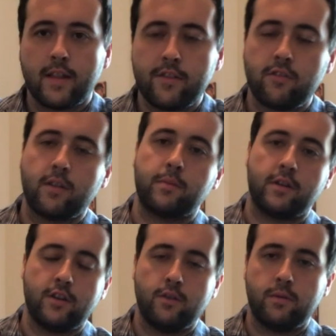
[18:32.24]
The last thing I'm
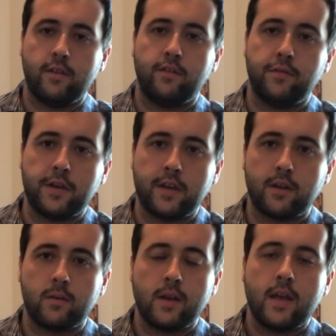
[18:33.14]
going to do in this
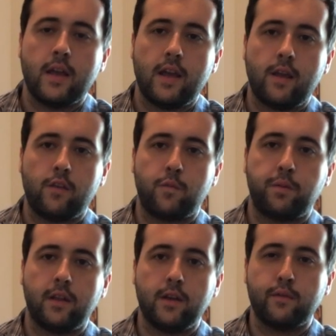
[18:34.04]
video is
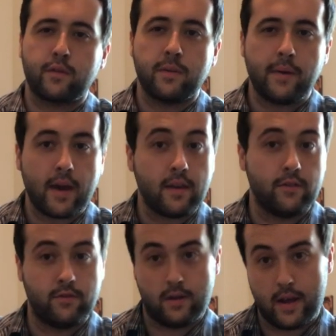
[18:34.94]
play over a
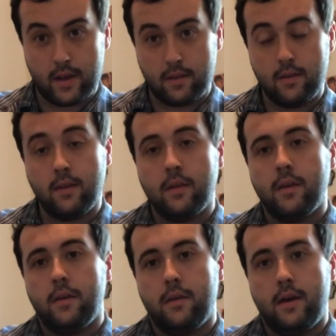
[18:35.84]
backing track
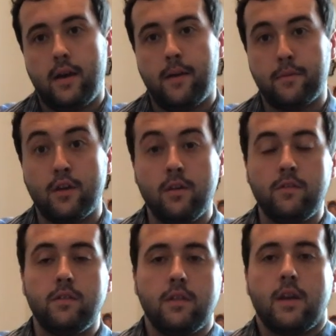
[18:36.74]

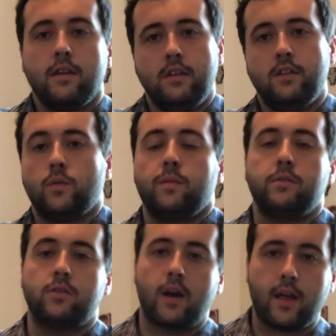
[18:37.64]
using the ideas that we've
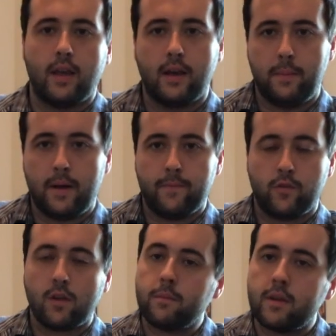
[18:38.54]
been talking about.
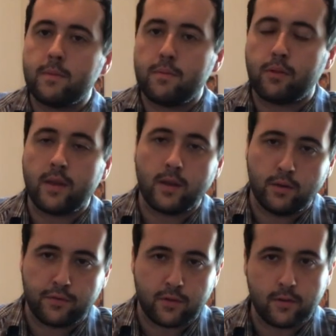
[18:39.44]
So I'm going to be playing
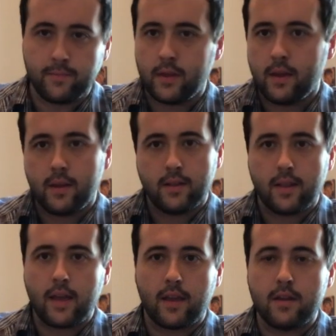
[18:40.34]
over
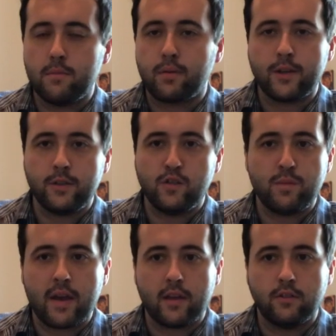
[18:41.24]
like an impressions
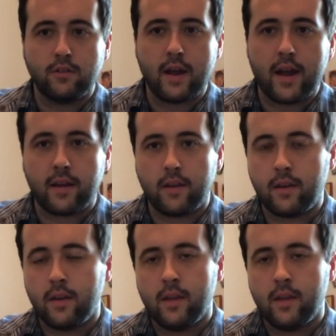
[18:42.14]
backing track,